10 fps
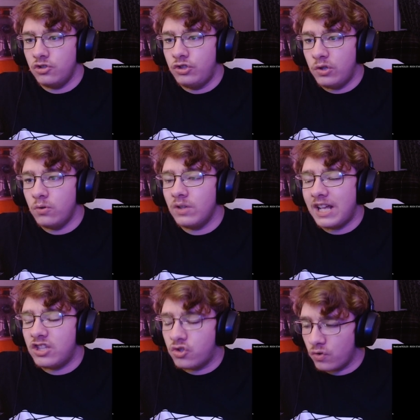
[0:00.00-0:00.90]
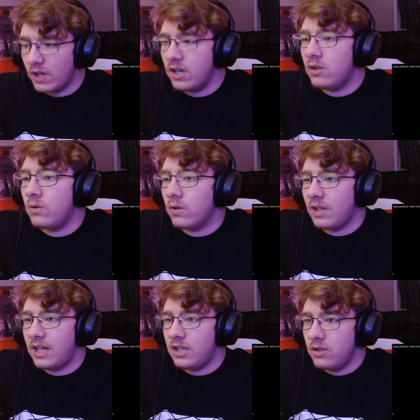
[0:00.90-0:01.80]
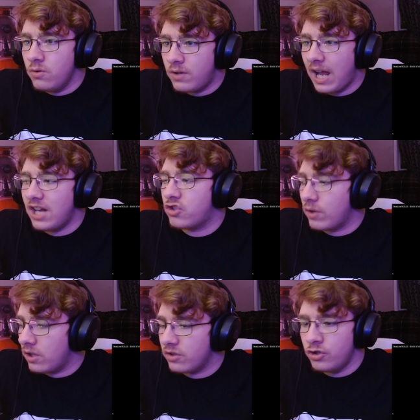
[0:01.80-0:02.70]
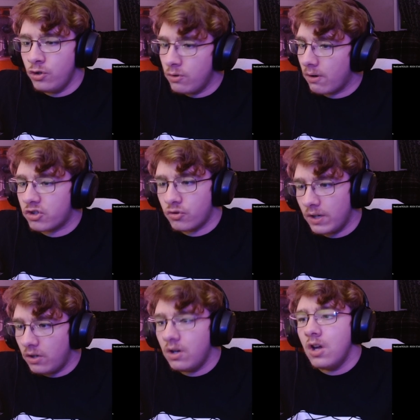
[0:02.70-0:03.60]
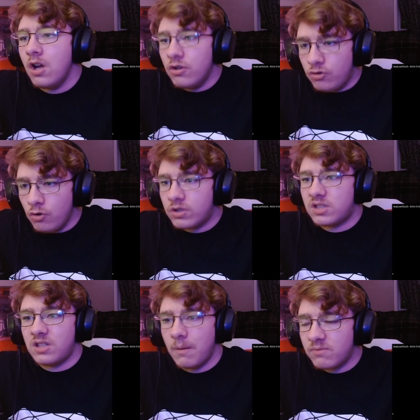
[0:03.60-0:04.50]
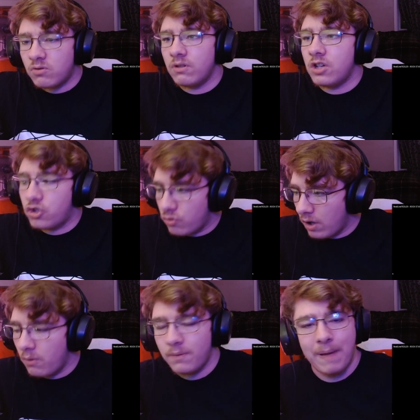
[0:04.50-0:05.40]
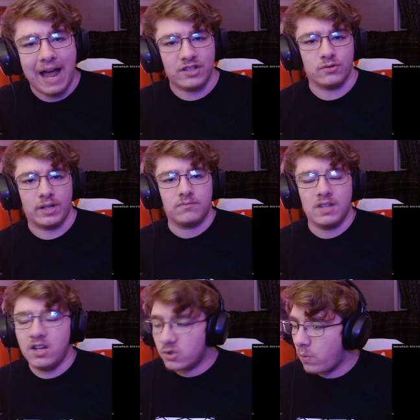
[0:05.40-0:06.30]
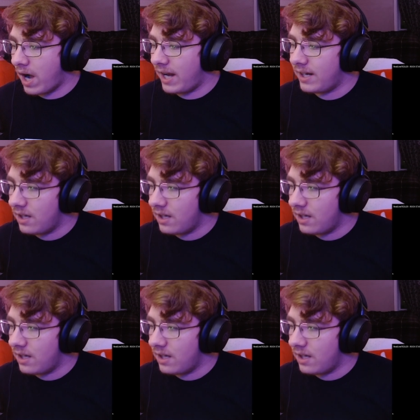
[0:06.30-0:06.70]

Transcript: do like drill or like uk drill or new york drill do some sort of drill with patrick here's why